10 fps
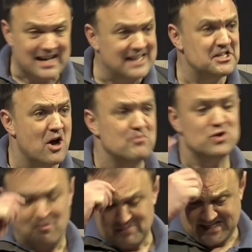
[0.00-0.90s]
as Noam
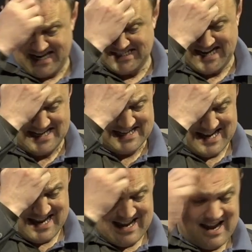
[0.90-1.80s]
Chomsky said,
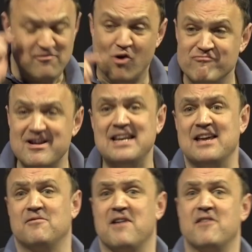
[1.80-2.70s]
if you're really
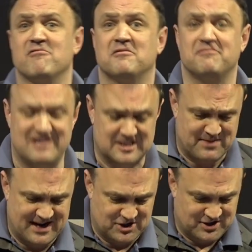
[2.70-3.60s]
in favor of free
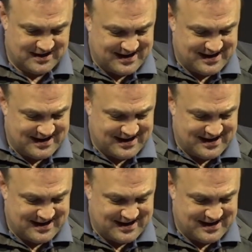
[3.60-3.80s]
speech,